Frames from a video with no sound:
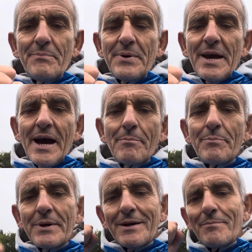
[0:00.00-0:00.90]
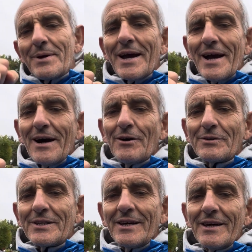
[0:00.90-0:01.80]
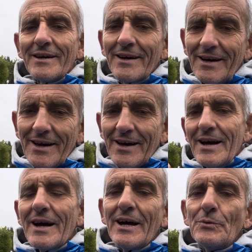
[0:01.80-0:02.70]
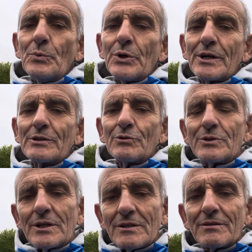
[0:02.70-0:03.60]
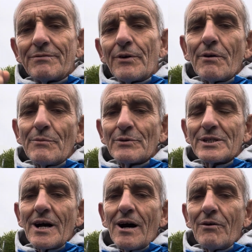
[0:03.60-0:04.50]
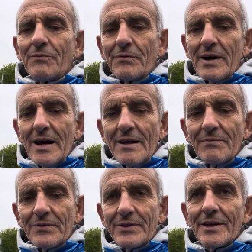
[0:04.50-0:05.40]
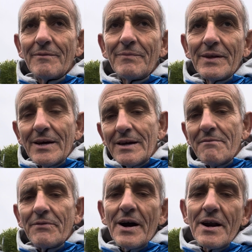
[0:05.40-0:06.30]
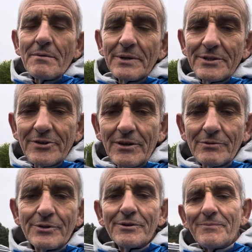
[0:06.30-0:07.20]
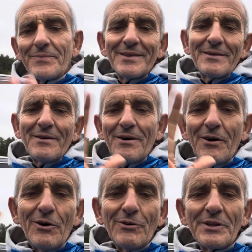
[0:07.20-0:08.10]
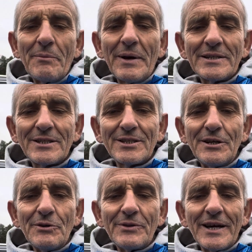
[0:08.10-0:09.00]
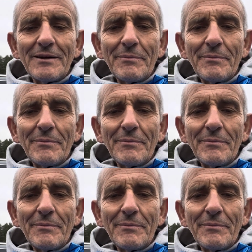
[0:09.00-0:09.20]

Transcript: Be happy, be healthy, and work to transform yourself and environment around you. All the best. See you then.